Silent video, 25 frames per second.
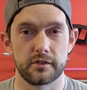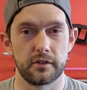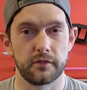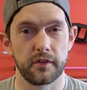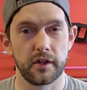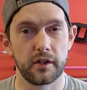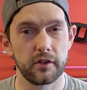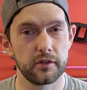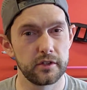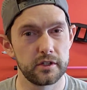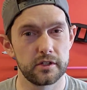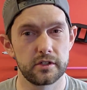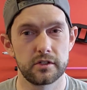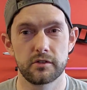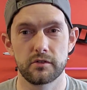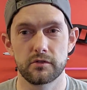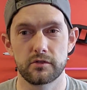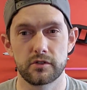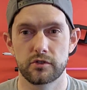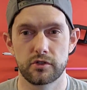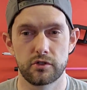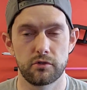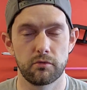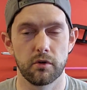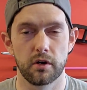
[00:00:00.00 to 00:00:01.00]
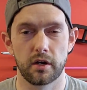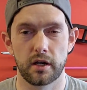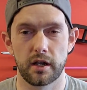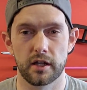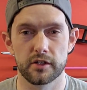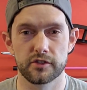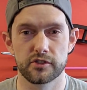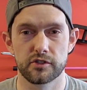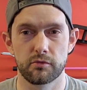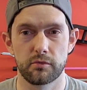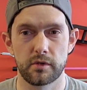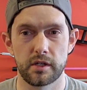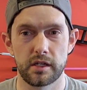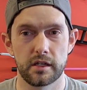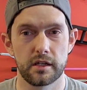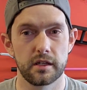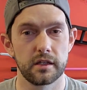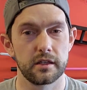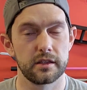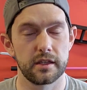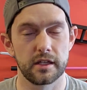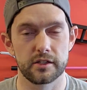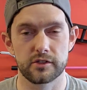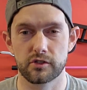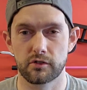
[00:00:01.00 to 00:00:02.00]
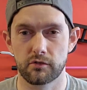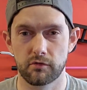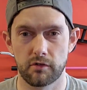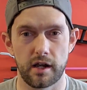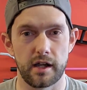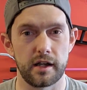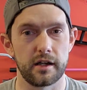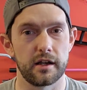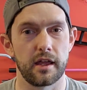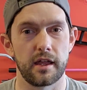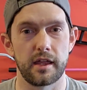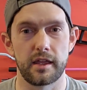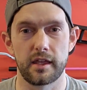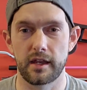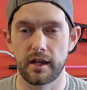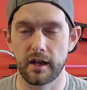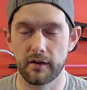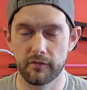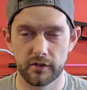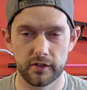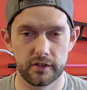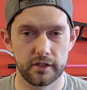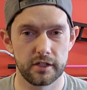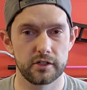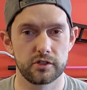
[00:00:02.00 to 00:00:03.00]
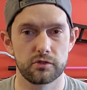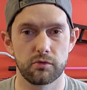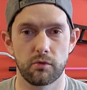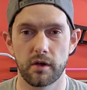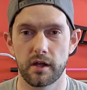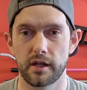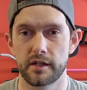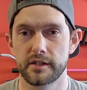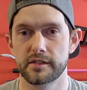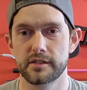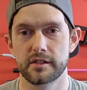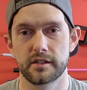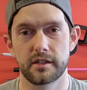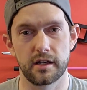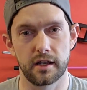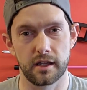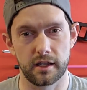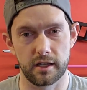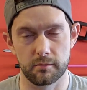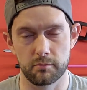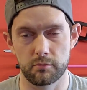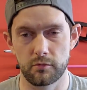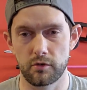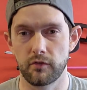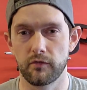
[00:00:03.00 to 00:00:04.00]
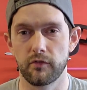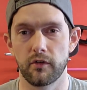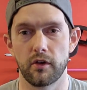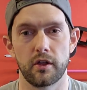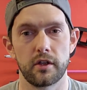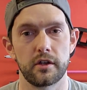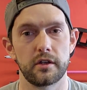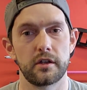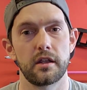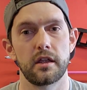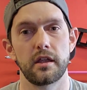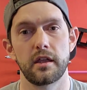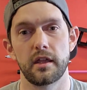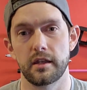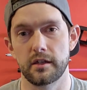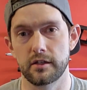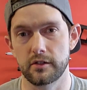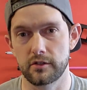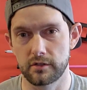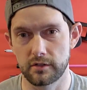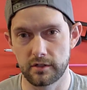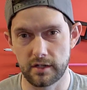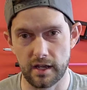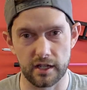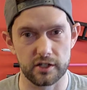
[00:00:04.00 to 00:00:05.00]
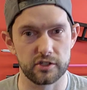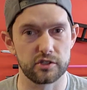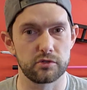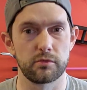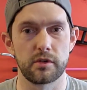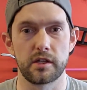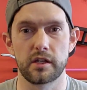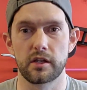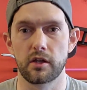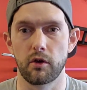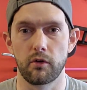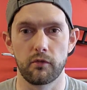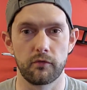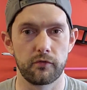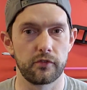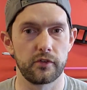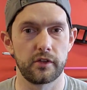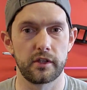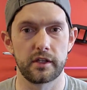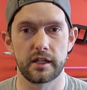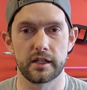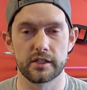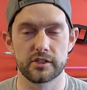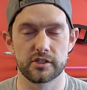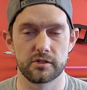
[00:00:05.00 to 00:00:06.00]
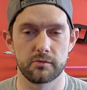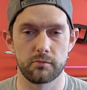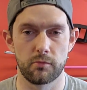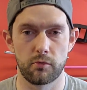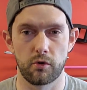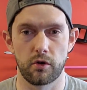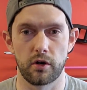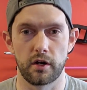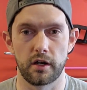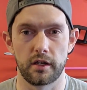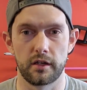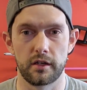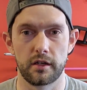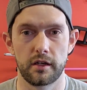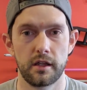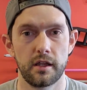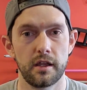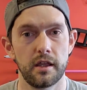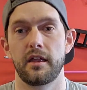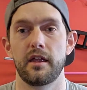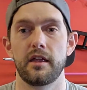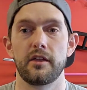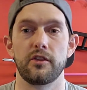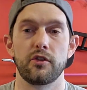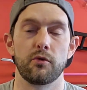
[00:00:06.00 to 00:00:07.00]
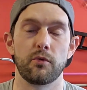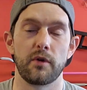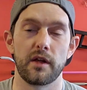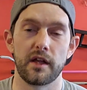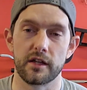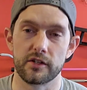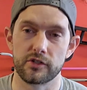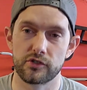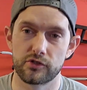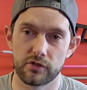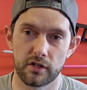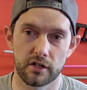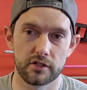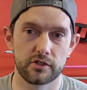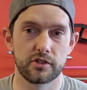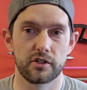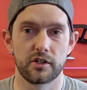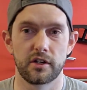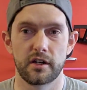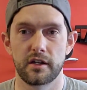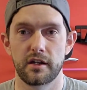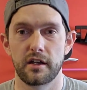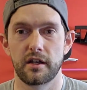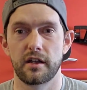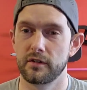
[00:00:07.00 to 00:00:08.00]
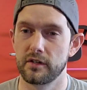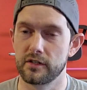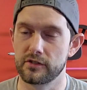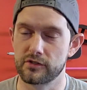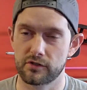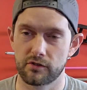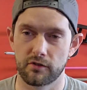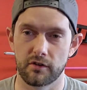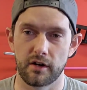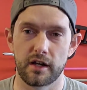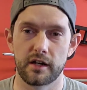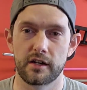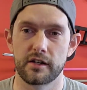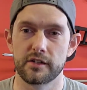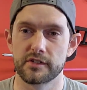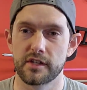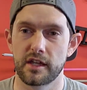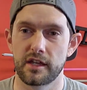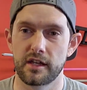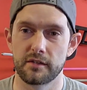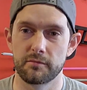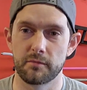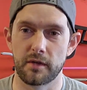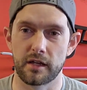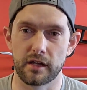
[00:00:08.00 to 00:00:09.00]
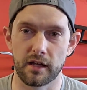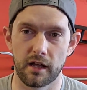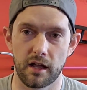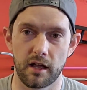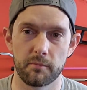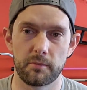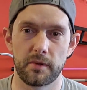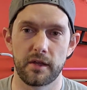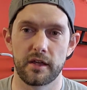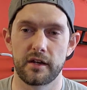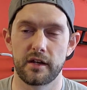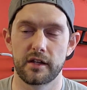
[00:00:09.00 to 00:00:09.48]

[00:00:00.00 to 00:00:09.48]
if I only do 2 workouts a week, that's great. I hit everything twice and I can move on and next week hopefully get some more in. And the way I structure it, it's great because I hit my compound